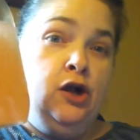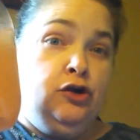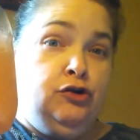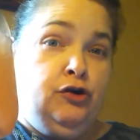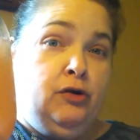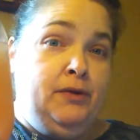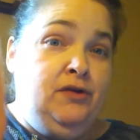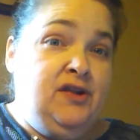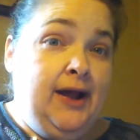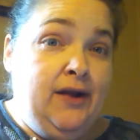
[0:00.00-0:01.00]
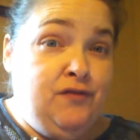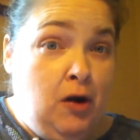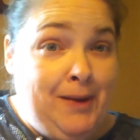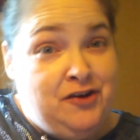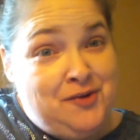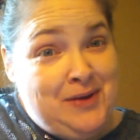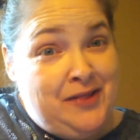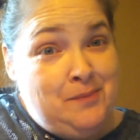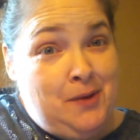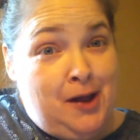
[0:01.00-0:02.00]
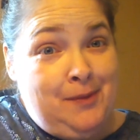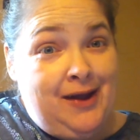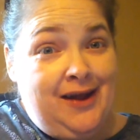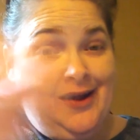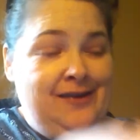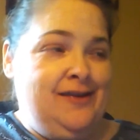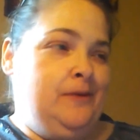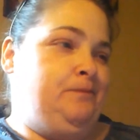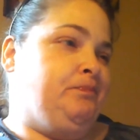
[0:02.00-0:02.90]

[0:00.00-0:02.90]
Good Girl Moonshine for all my true healthy mamas.